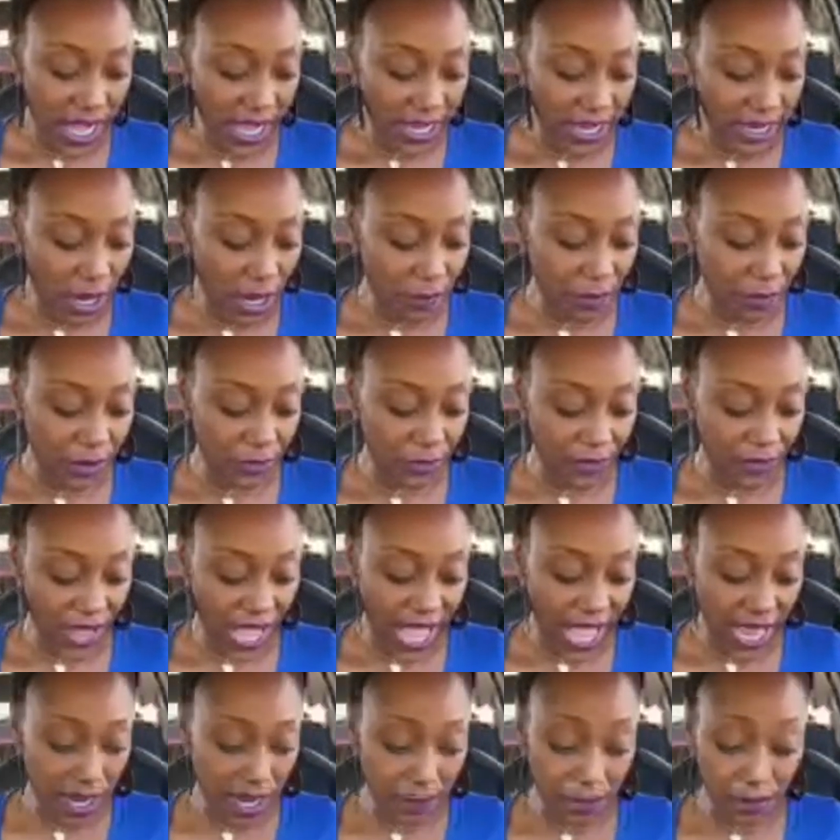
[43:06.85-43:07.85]
Number
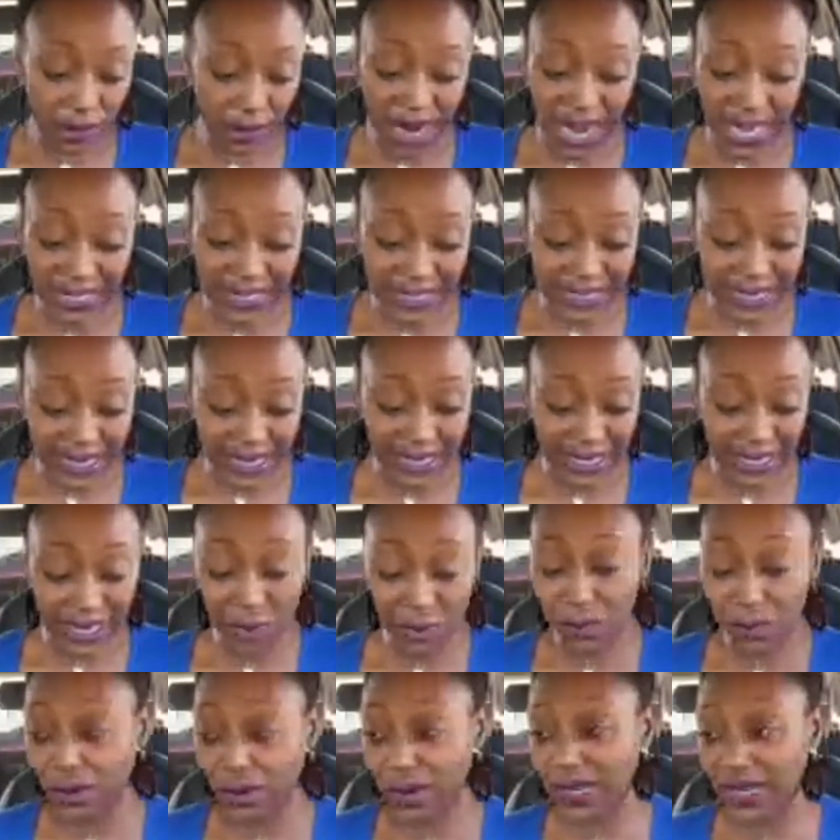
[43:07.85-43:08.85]
5, procrastinating
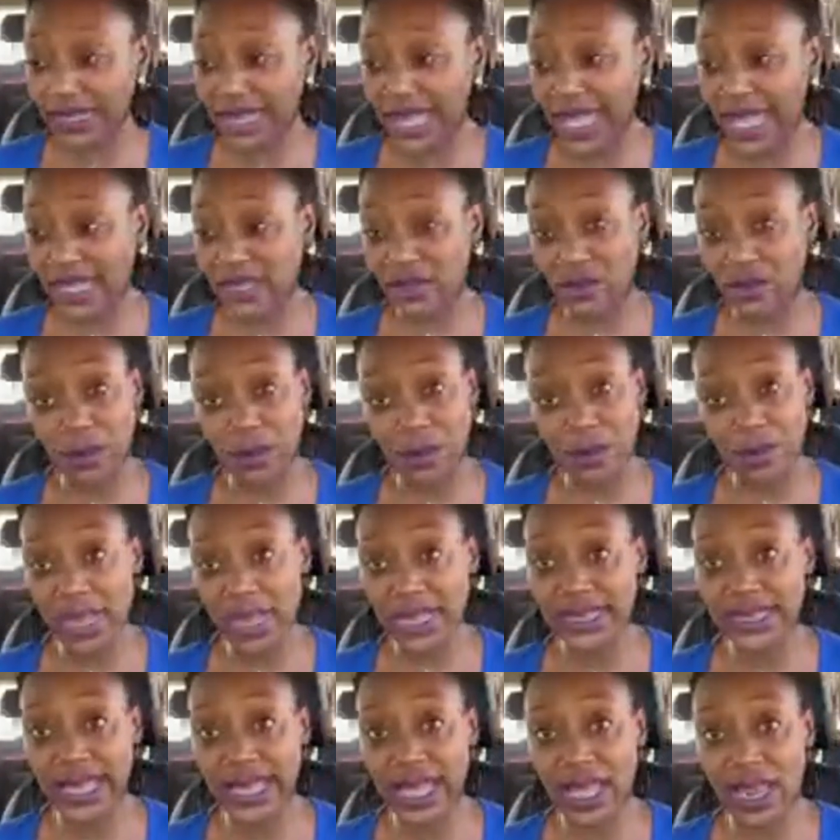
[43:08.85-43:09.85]
important tasks. Remember I
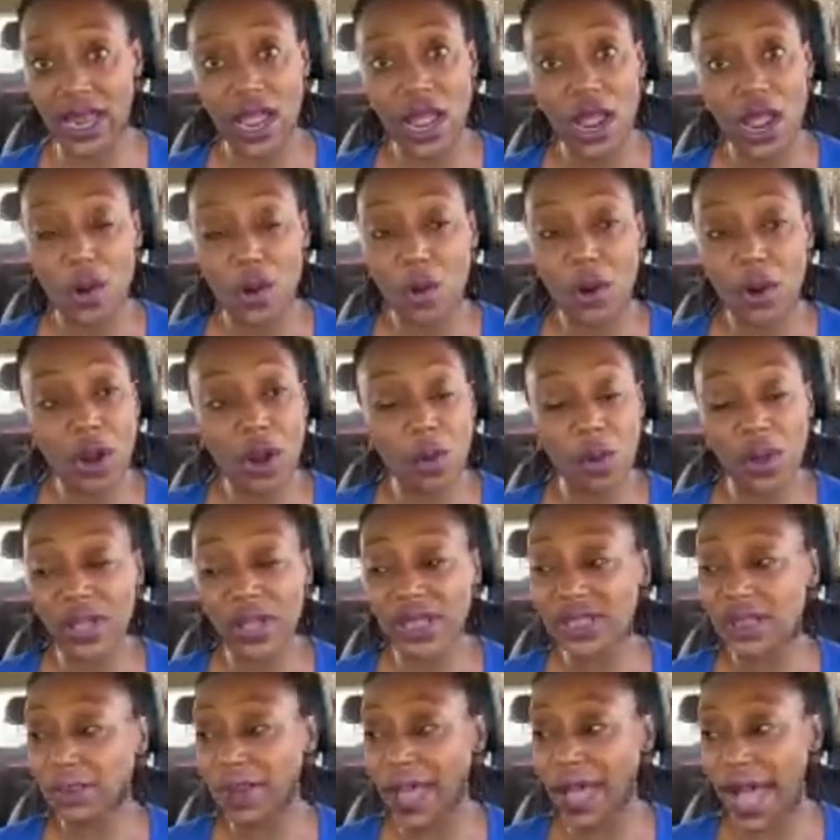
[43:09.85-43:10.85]
said we don't
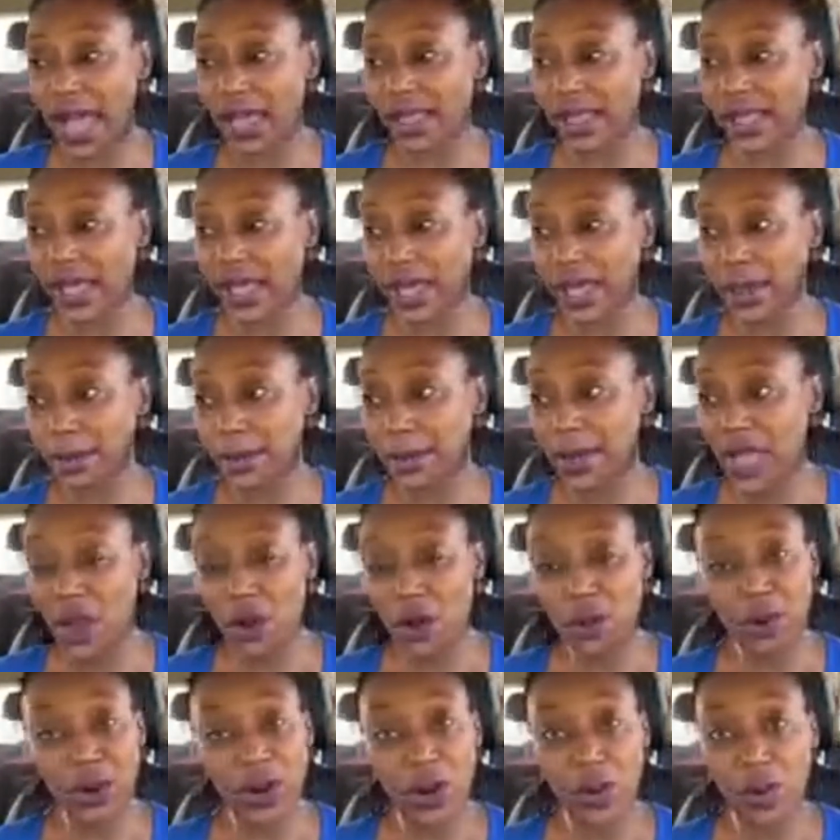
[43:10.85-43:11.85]
want them to pile up.
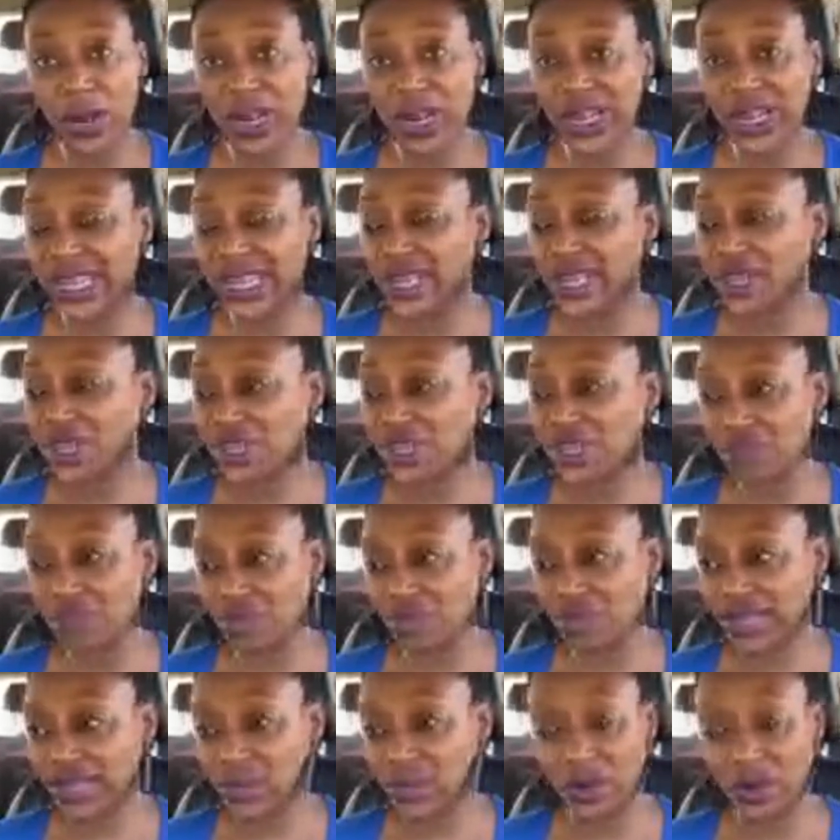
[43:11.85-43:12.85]
We don't want to get
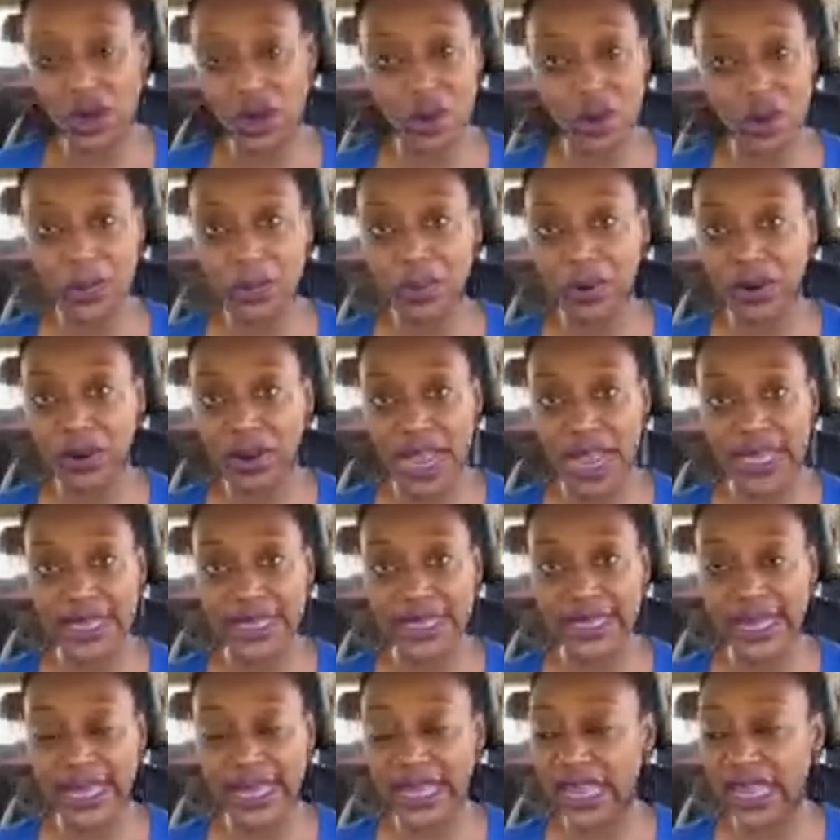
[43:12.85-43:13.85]
stressed. We don't want to
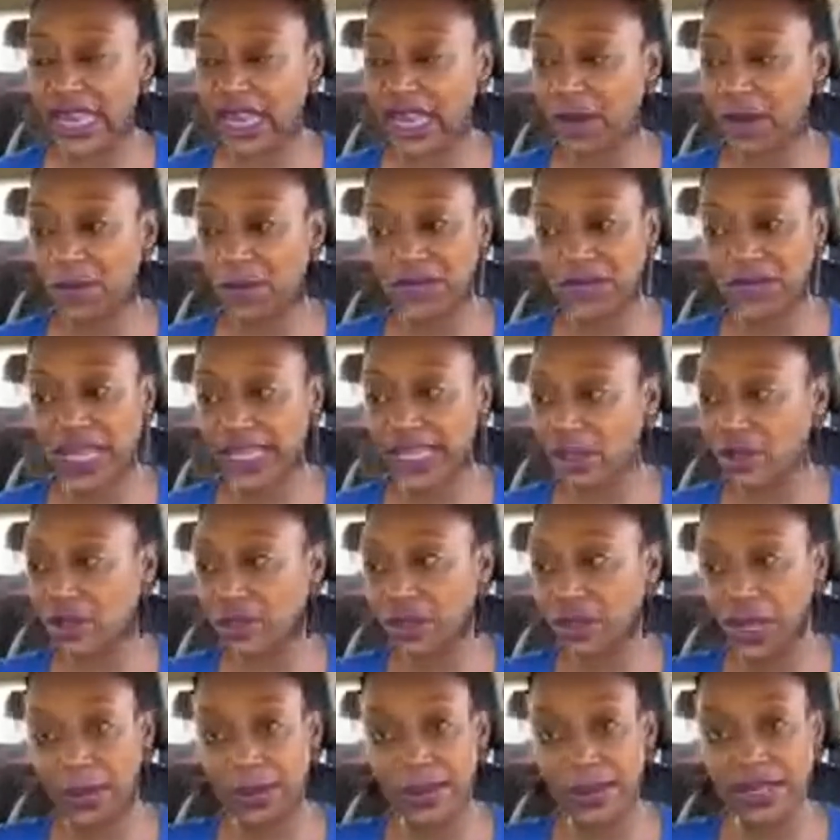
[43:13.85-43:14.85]
procrastinate. Even if we take those
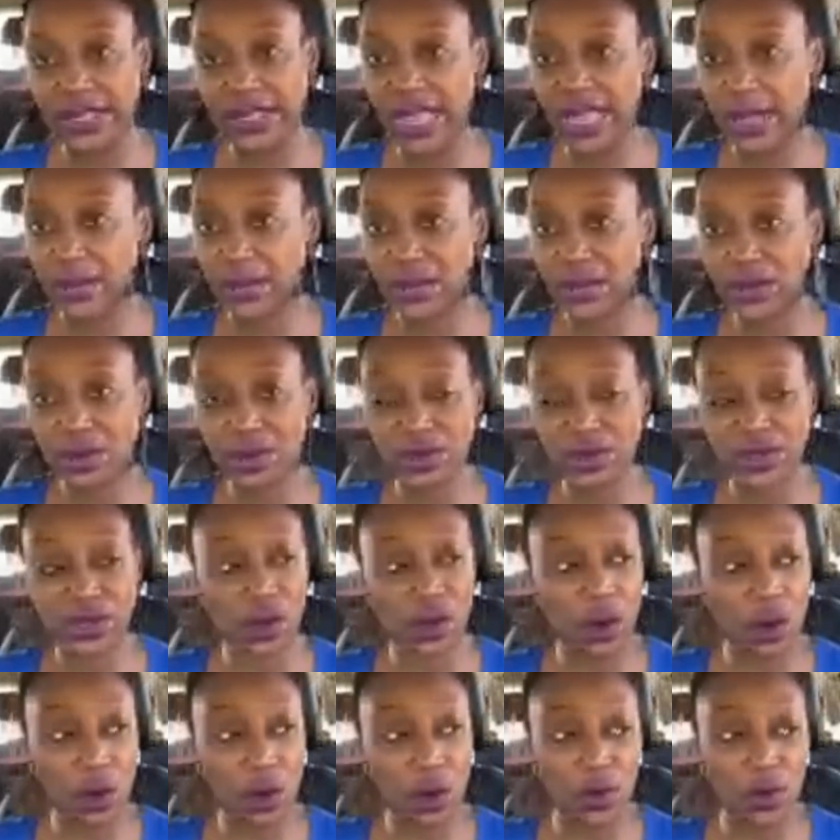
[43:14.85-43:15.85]
baby steps towards the
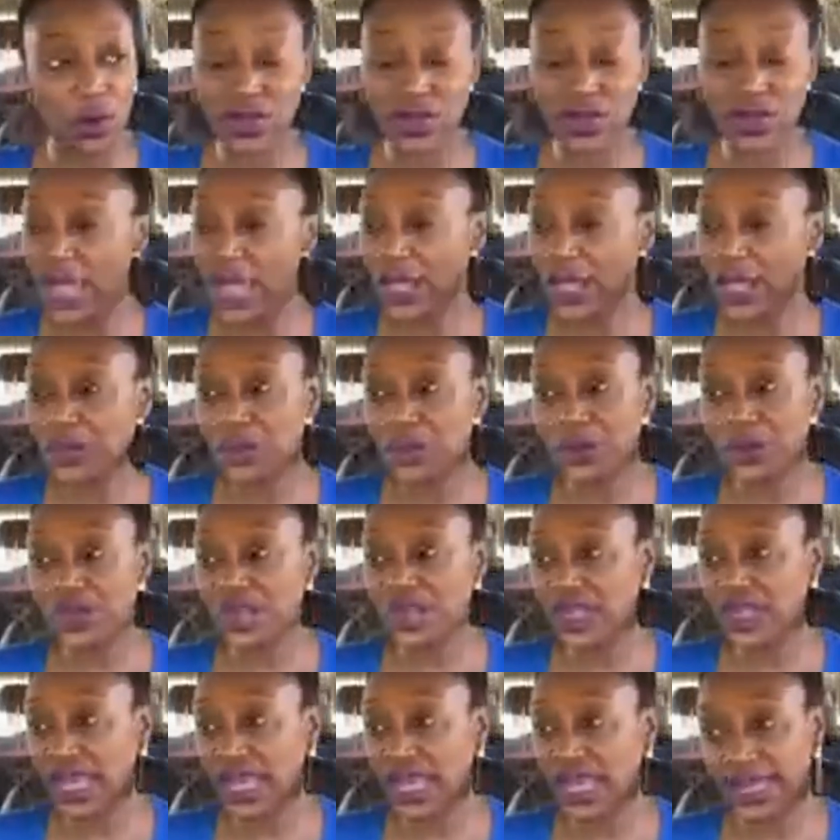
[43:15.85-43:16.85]
goals, towards the
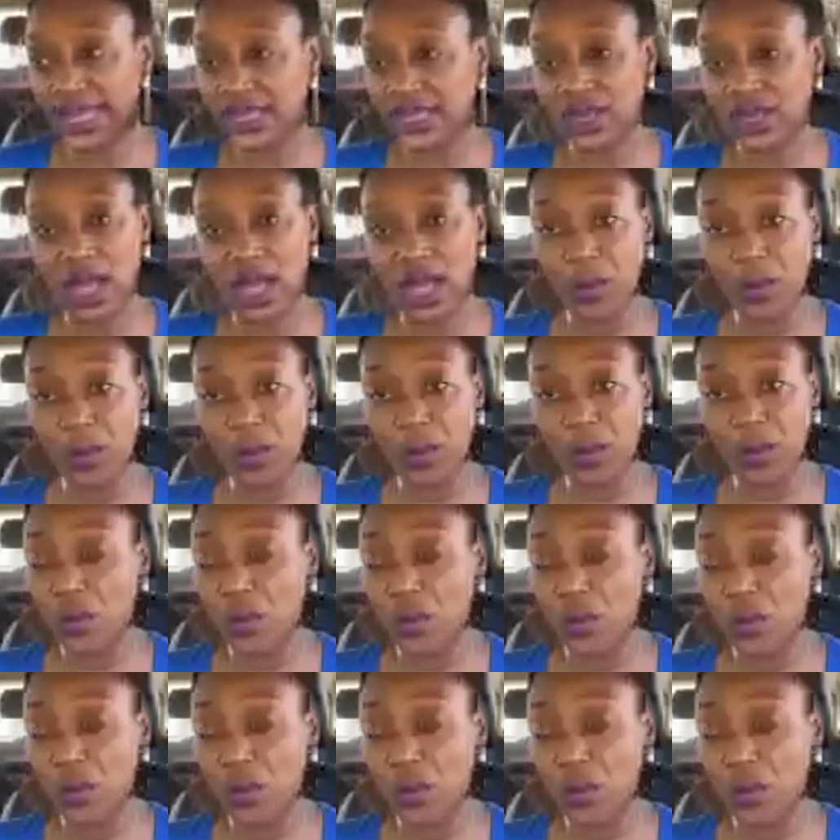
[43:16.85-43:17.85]
things that we
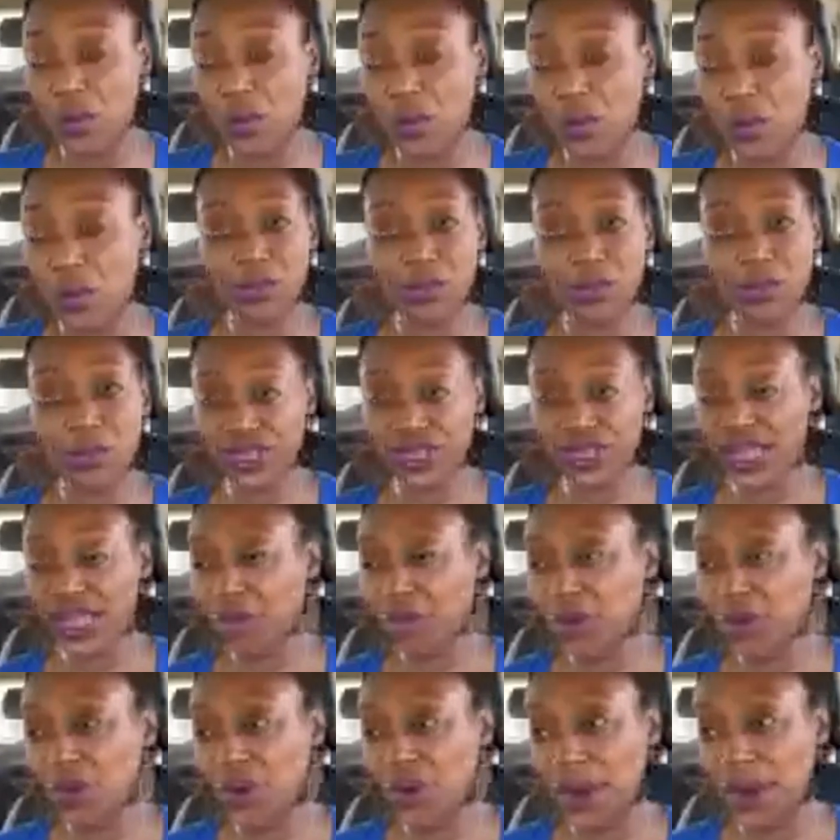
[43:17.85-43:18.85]
want, towards the person that
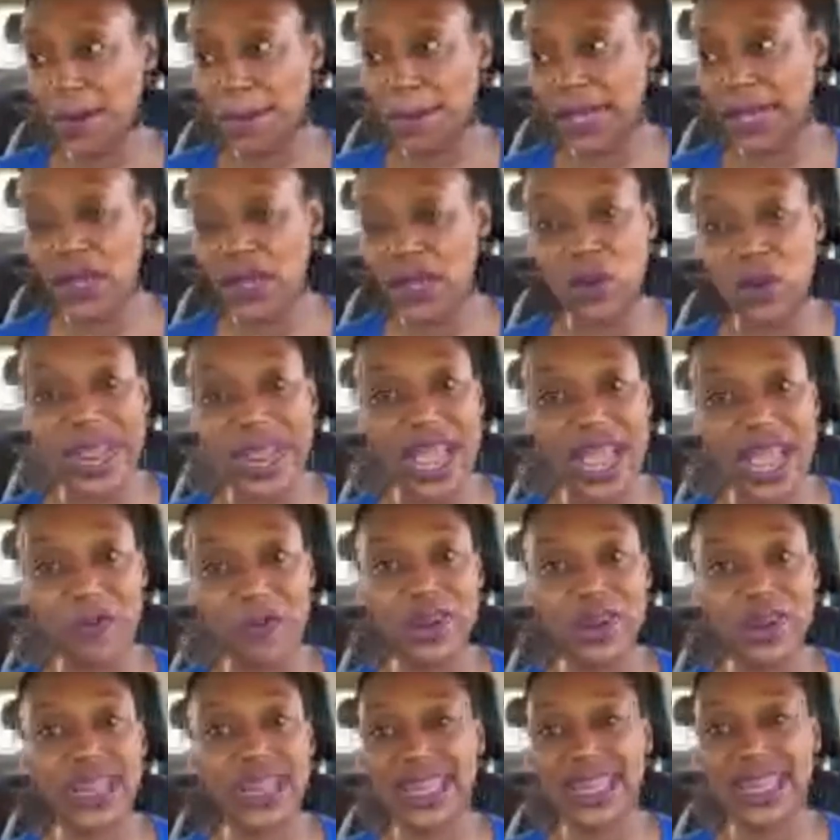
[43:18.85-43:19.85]
we want to be,
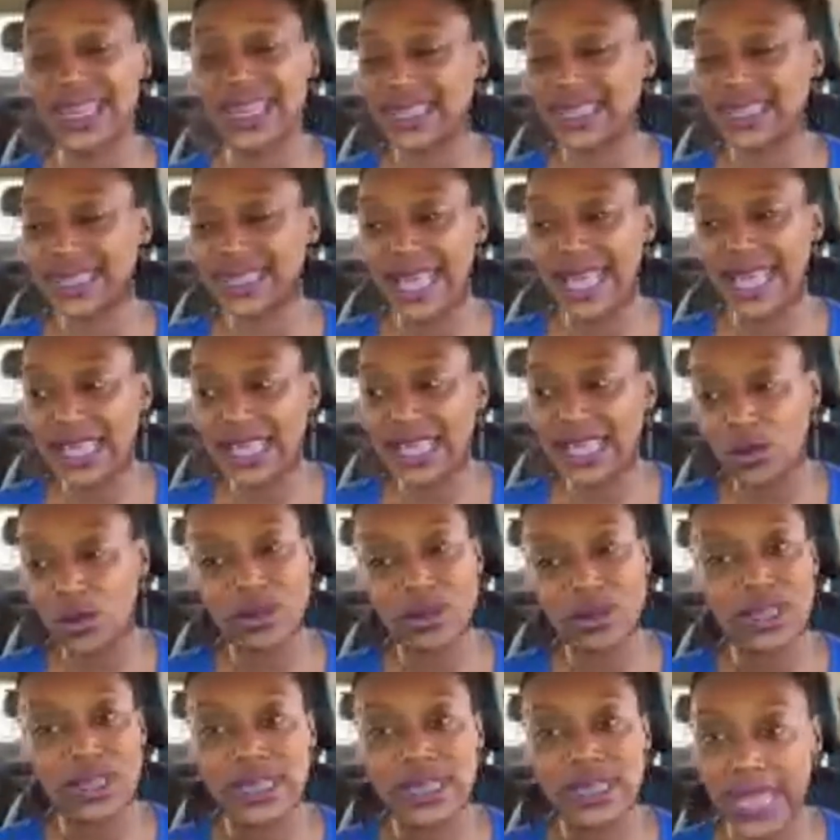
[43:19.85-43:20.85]
whatever it is, take those
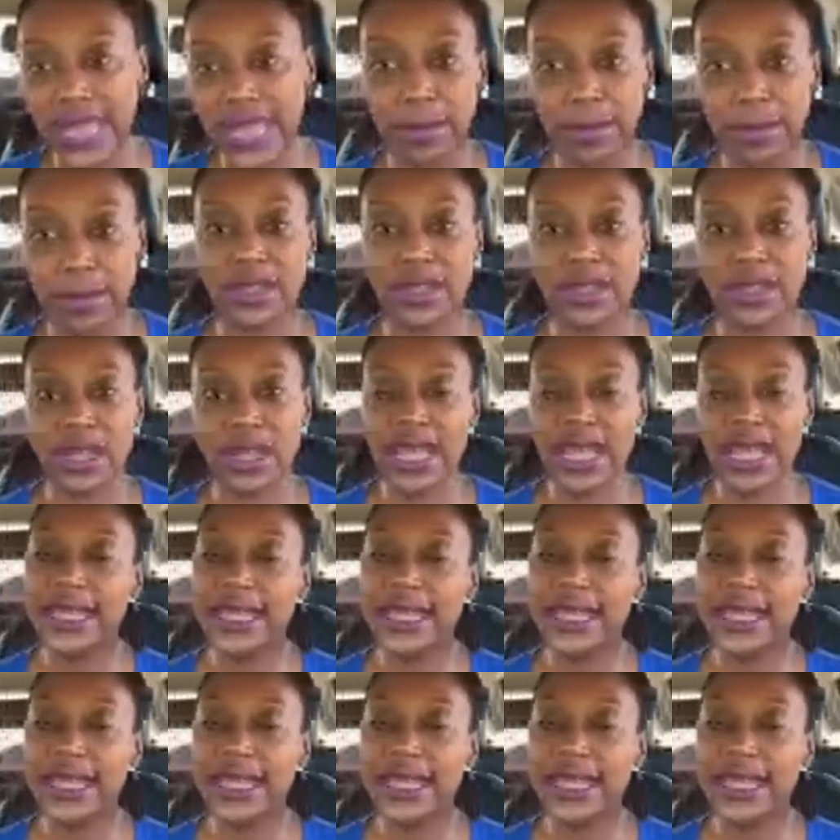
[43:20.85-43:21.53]
steps.